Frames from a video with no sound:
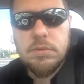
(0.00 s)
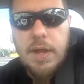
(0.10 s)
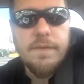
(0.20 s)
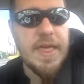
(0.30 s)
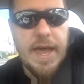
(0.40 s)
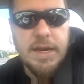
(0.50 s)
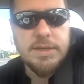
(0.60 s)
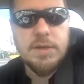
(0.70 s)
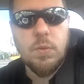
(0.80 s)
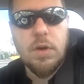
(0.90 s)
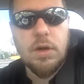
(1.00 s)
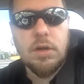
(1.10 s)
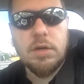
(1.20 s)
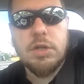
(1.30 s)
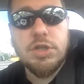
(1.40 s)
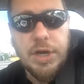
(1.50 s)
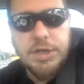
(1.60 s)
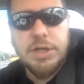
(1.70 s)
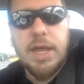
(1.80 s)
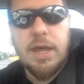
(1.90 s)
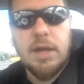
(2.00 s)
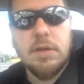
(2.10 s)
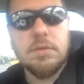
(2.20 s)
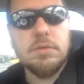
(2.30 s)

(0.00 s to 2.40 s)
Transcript: If that doesn't work, change again.